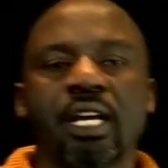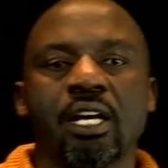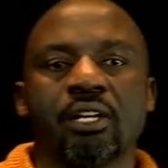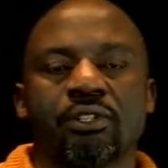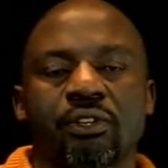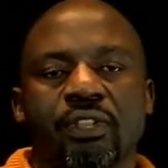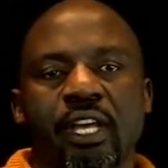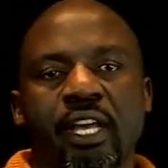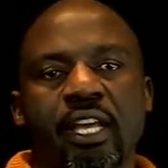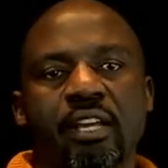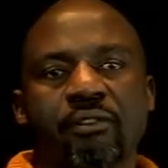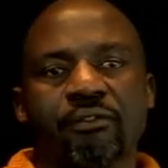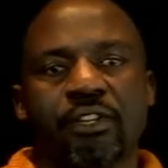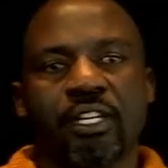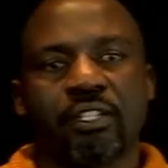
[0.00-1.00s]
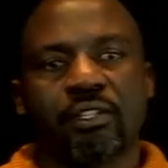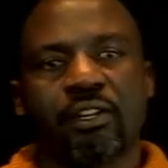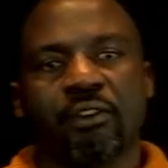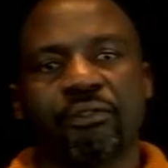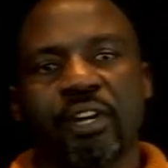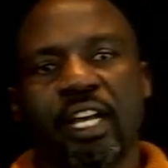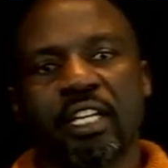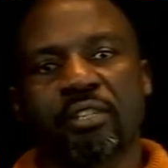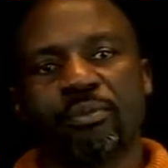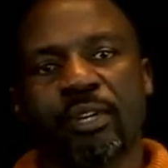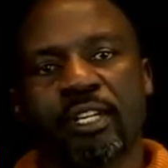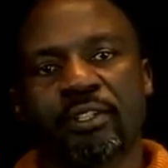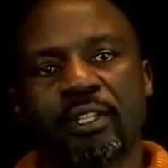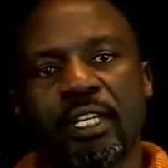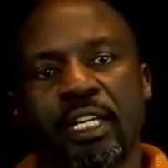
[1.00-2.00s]
So the inverse of x
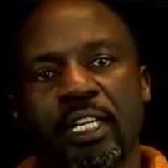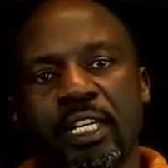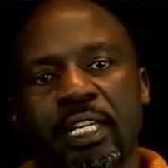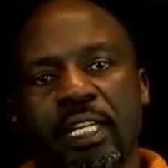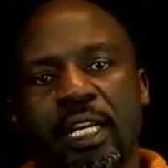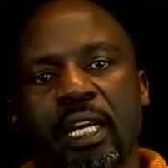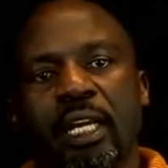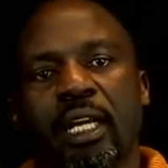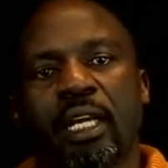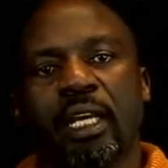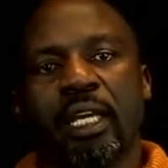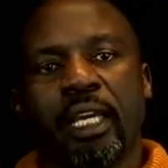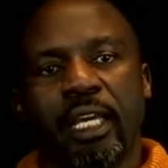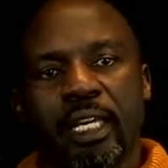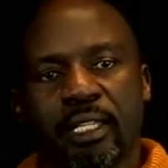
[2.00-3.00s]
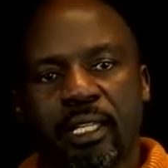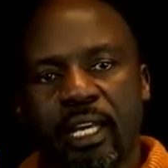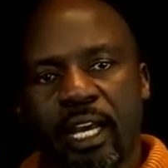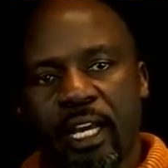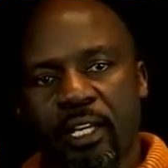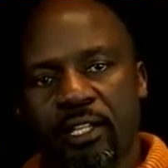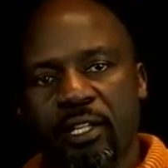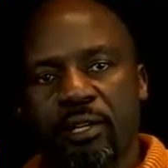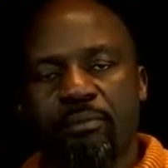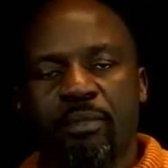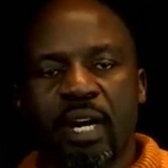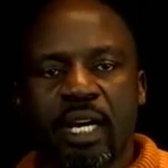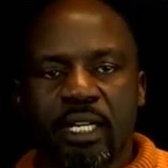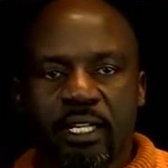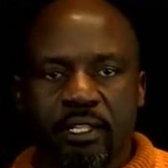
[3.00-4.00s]
plus 3 is x
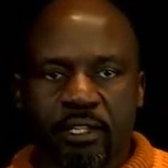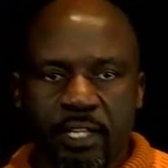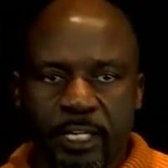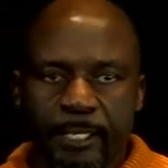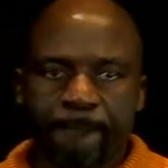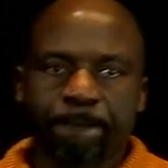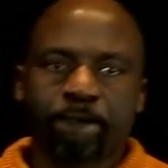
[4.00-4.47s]
minus 3.